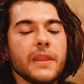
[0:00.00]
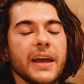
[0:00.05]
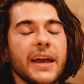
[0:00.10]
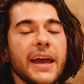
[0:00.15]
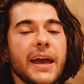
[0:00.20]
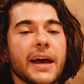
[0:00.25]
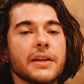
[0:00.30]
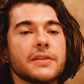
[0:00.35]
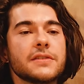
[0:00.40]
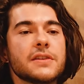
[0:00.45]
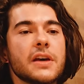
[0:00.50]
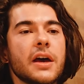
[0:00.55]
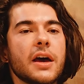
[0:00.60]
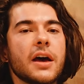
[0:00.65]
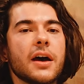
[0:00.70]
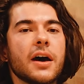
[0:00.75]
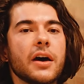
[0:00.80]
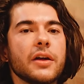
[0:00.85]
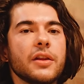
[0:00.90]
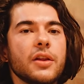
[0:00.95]
and
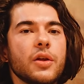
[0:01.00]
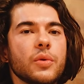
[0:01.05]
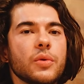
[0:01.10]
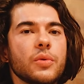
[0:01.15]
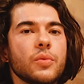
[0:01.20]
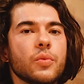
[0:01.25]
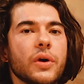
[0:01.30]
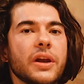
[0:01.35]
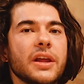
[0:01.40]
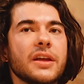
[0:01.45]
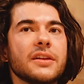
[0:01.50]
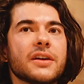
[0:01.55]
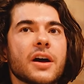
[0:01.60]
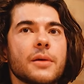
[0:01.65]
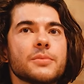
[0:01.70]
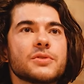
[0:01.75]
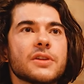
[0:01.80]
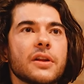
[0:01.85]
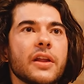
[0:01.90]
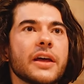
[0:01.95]
uh, it, when it
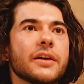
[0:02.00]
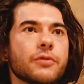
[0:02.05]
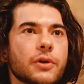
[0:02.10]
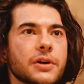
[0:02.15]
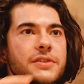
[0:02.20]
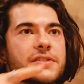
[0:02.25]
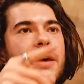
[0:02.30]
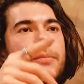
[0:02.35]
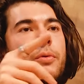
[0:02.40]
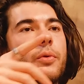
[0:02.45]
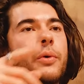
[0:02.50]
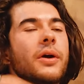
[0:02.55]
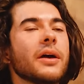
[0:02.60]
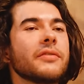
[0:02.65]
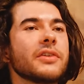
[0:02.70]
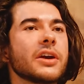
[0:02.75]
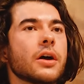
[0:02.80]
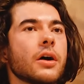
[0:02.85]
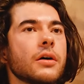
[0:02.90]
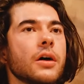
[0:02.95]
comes to like, for example, we were
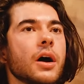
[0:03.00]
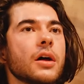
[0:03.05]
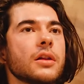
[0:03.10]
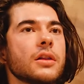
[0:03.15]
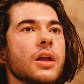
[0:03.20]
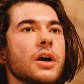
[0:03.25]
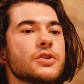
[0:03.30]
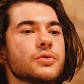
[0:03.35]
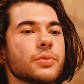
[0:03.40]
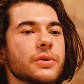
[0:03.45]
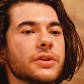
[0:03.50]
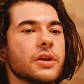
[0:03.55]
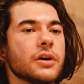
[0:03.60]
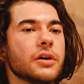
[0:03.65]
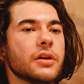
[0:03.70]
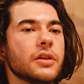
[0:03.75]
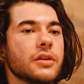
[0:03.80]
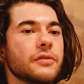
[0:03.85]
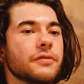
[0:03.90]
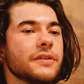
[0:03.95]
having uh, lunch with
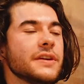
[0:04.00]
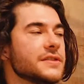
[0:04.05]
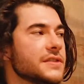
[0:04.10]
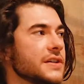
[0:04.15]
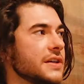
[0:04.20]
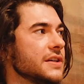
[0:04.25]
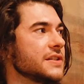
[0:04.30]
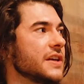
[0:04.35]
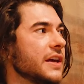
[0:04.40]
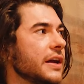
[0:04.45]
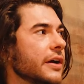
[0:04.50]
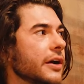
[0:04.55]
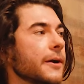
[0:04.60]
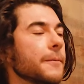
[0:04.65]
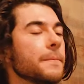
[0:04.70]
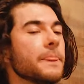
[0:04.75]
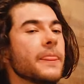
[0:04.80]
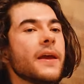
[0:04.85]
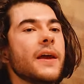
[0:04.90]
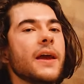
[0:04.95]
the the VCs here,
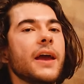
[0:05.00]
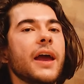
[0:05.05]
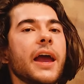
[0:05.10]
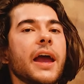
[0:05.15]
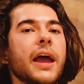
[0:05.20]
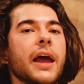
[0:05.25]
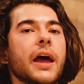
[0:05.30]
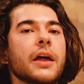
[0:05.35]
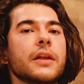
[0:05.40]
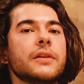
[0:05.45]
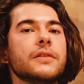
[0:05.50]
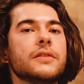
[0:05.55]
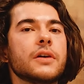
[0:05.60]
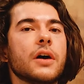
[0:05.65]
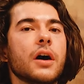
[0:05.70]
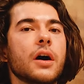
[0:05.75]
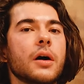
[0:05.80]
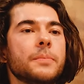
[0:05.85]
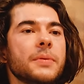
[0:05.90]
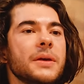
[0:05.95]
and
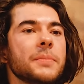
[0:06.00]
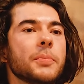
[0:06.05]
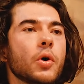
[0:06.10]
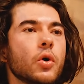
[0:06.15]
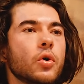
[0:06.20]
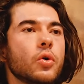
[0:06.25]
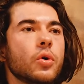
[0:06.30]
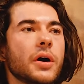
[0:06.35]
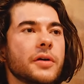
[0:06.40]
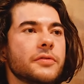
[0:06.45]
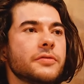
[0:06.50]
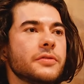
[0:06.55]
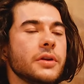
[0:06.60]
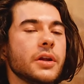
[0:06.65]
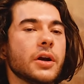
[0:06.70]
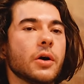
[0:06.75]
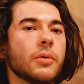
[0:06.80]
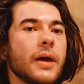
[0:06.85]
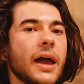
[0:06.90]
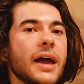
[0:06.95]
uh, people who have
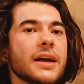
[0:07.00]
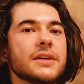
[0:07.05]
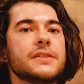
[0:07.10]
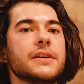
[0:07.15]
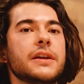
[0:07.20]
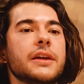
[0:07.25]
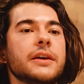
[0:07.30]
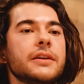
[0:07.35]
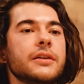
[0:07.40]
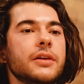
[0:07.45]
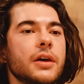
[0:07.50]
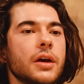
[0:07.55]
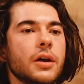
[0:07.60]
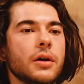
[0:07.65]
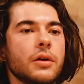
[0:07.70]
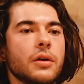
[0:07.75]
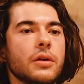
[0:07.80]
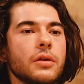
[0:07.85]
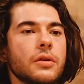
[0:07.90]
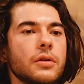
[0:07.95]
you know exited
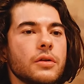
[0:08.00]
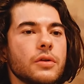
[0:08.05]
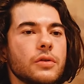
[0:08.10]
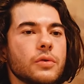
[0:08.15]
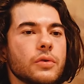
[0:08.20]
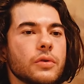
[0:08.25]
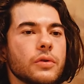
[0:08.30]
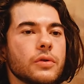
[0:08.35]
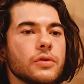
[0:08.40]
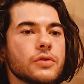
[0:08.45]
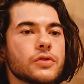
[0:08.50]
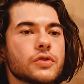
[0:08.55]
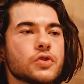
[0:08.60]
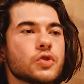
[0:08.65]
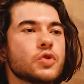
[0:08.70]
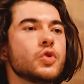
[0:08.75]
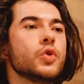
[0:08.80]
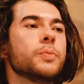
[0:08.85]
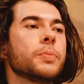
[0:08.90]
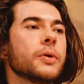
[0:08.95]

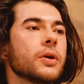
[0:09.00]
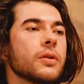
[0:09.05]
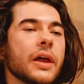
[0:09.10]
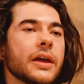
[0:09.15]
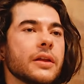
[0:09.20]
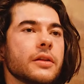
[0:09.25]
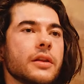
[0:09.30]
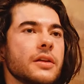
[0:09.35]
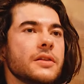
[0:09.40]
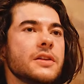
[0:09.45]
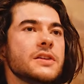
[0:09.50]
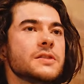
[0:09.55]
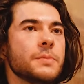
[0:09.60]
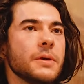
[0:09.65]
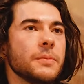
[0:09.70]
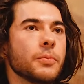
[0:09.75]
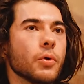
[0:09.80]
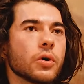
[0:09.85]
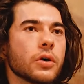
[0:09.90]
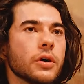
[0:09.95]
super like th these
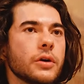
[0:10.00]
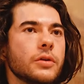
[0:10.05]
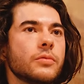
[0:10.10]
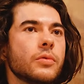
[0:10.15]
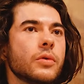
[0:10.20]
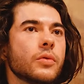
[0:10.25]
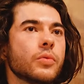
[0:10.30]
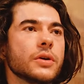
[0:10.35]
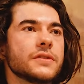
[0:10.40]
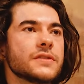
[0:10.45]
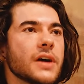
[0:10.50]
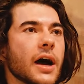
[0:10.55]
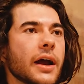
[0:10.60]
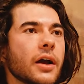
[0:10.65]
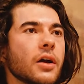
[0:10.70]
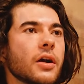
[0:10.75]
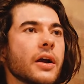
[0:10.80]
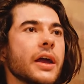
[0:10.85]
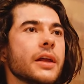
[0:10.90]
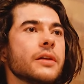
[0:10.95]
people could
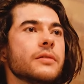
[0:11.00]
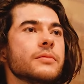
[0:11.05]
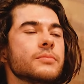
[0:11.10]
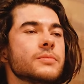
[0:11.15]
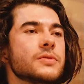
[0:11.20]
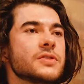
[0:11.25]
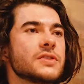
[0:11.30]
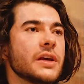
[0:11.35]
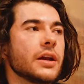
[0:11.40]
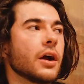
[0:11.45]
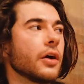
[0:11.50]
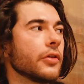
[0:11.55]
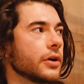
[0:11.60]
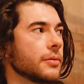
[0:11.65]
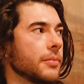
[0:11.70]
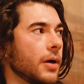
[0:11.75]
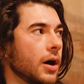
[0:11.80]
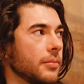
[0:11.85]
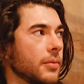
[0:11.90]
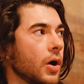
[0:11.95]
retire and sit on
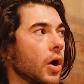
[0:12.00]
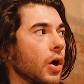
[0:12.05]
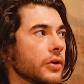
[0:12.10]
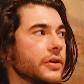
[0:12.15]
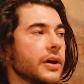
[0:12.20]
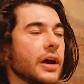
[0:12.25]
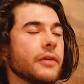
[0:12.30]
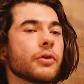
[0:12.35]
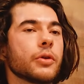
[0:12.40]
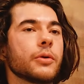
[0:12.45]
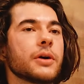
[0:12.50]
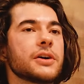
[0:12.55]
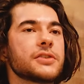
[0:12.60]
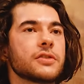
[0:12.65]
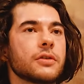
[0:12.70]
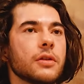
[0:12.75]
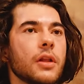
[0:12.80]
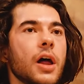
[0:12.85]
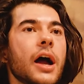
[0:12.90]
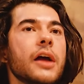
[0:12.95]
their bum all day for the rest
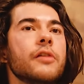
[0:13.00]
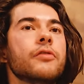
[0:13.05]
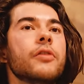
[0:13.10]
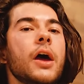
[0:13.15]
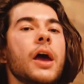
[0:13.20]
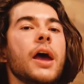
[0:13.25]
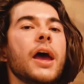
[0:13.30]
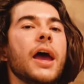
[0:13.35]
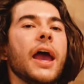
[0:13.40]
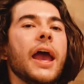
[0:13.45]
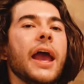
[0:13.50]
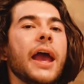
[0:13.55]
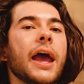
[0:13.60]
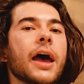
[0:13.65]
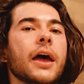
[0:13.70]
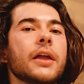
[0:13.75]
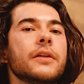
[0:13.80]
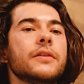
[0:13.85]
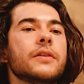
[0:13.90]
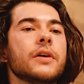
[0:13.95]
of their life
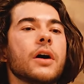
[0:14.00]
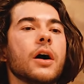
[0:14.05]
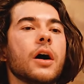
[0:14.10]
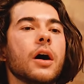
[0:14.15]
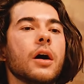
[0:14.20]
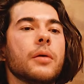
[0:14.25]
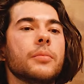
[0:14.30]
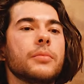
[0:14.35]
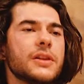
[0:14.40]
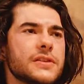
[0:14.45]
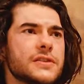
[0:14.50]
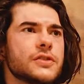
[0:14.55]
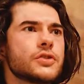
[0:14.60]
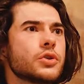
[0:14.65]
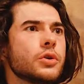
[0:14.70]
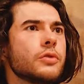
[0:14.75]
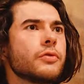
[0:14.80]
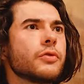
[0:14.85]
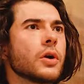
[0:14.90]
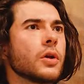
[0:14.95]
and um, this is
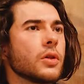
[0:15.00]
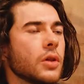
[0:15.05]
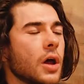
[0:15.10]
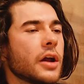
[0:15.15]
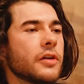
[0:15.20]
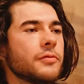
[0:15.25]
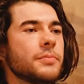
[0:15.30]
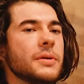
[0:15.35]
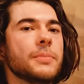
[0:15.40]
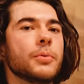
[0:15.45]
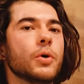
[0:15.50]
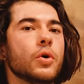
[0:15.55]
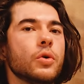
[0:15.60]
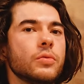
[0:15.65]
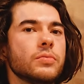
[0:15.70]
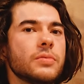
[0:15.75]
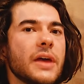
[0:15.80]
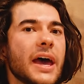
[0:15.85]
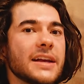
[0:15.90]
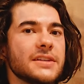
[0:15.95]
true for a lot of people
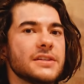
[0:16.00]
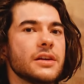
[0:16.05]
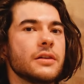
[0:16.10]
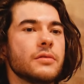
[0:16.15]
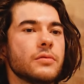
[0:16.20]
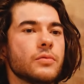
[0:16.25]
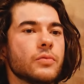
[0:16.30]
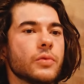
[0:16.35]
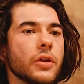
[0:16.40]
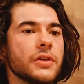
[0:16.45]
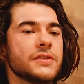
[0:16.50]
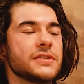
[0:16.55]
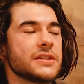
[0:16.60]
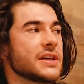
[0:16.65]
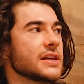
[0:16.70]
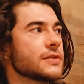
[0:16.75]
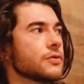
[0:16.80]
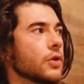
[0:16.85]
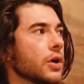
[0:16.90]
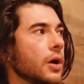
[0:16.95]
who exit really
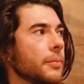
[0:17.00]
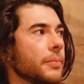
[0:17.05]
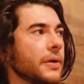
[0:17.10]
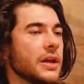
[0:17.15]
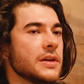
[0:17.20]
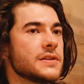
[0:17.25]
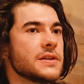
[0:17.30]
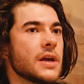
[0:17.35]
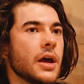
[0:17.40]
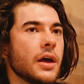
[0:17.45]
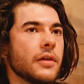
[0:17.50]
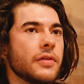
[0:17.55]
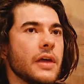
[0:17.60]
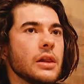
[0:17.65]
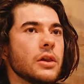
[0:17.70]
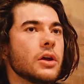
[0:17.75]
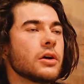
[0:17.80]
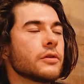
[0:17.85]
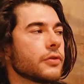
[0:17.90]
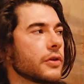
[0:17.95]
successful companies they
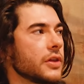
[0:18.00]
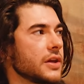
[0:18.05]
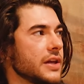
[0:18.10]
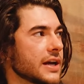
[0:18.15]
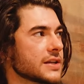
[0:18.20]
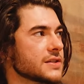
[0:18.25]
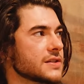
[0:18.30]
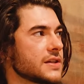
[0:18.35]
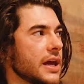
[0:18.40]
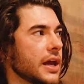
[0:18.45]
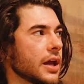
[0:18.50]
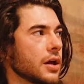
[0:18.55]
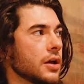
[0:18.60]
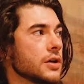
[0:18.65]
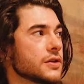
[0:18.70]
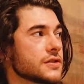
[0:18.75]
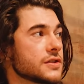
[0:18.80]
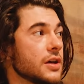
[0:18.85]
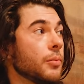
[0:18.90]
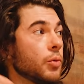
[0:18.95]
look for the next thing
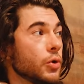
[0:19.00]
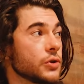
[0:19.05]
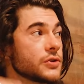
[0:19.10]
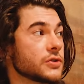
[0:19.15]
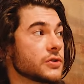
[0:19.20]
some will